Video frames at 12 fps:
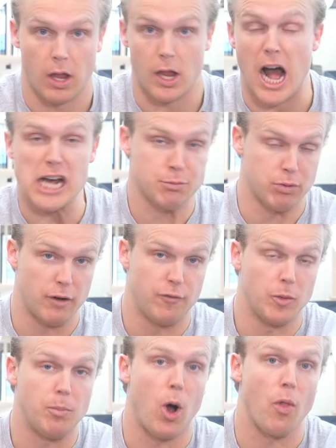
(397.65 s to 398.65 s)
Got spring
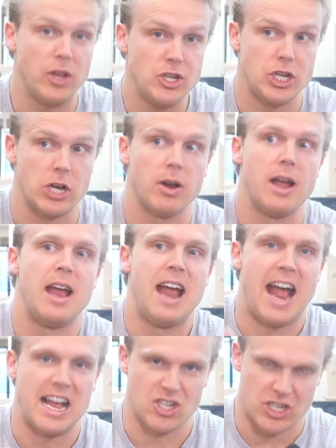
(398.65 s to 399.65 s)
football this year,
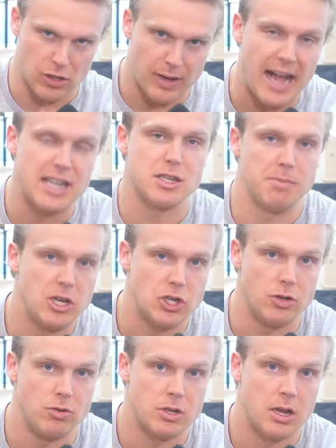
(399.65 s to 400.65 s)
has still had some
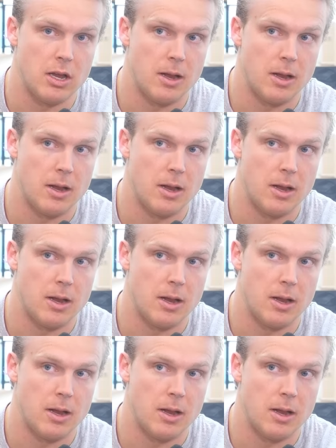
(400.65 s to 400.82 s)
issues.